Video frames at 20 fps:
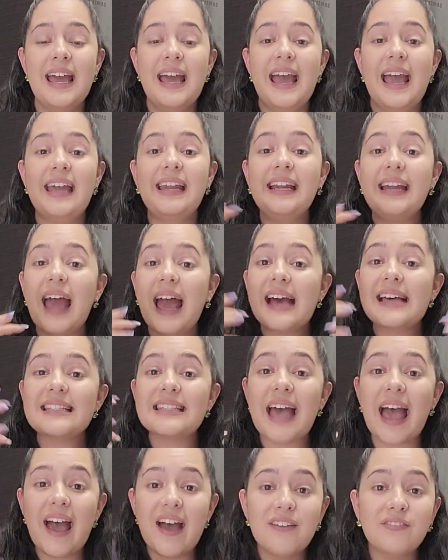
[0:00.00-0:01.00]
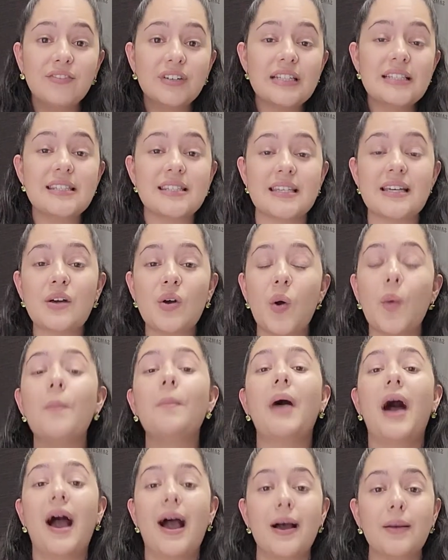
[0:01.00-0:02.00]
and it has every single
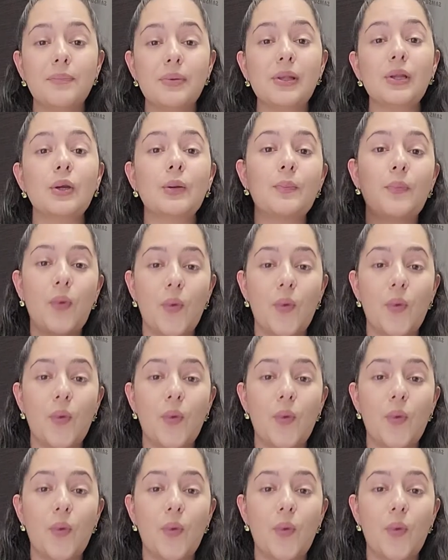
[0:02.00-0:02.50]
popular